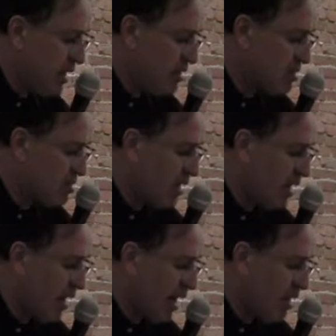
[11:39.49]
and
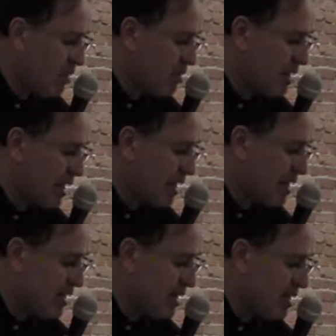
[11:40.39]
dry out like
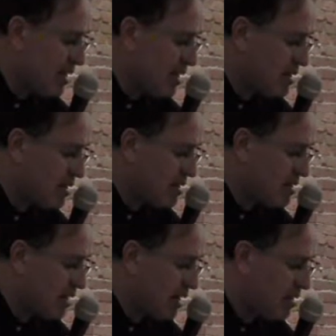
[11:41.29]
leather in the
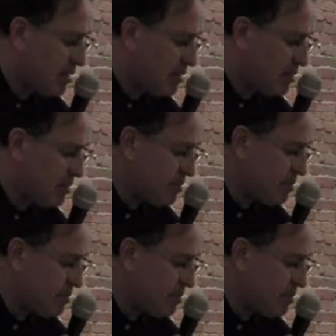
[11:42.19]
sun,